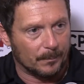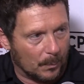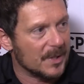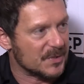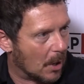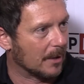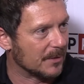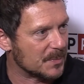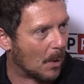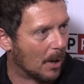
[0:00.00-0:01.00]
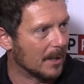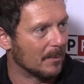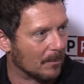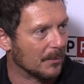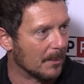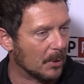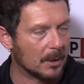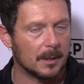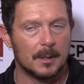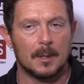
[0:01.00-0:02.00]
We started this party. We wrote the book.
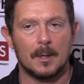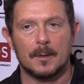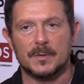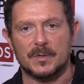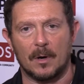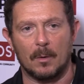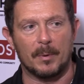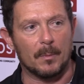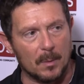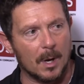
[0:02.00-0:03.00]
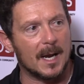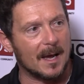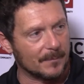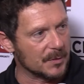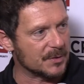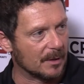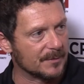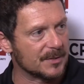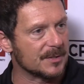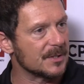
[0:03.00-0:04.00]
But we want to have those
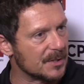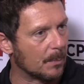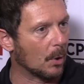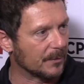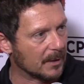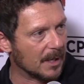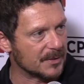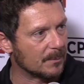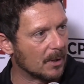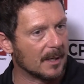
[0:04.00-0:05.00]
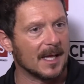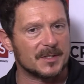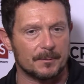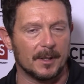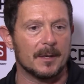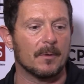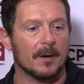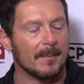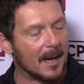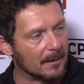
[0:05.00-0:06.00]
services to support the customer, and that's really where it
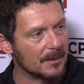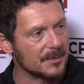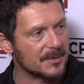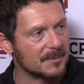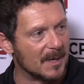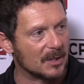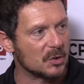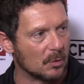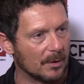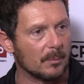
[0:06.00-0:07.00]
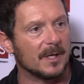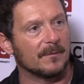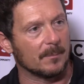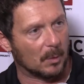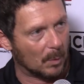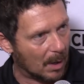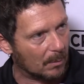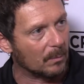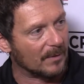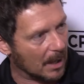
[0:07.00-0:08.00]
matters, is making sure that we give them a
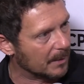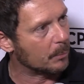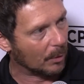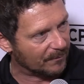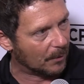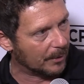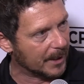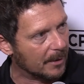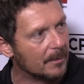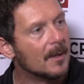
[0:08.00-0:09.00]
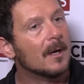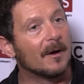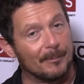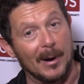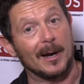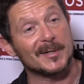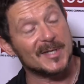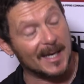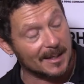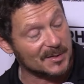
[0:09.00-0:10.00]
well-rounded portfolio of products
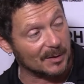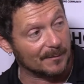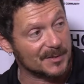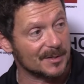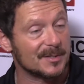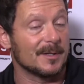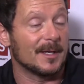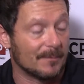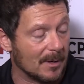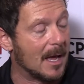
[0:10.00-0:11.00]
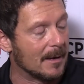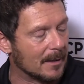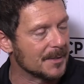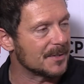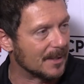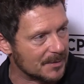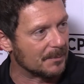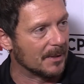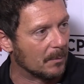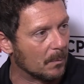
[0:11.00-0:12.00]
and services so they can rely on us, and that's
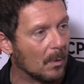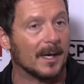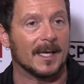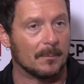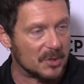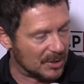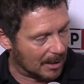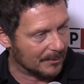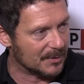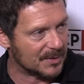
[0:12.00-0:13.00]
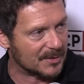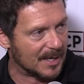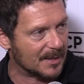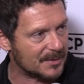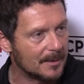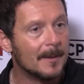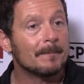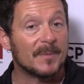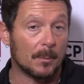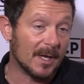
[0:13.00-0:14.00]
really what we want. Again, we share in their success, and
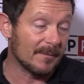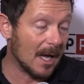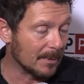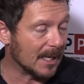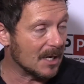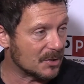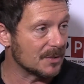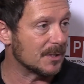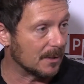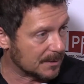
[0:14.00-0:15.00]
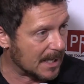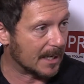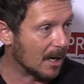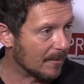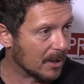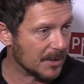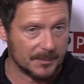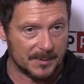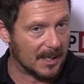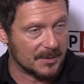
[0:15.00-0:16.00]
we have an obligation to take care of our
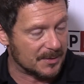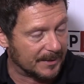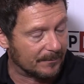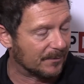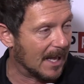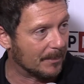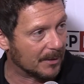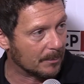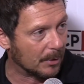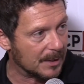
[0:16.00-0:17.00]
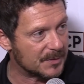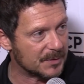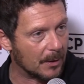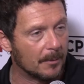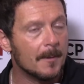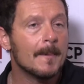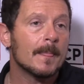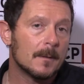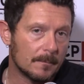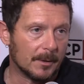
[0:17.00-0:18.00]
customers. We can't just leave them flapping in the breeze. No. So
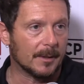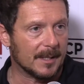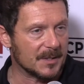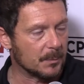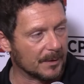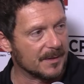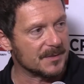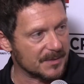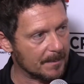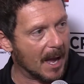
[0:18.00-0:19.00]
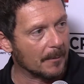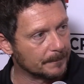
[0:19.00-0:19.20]
really that's what this is about.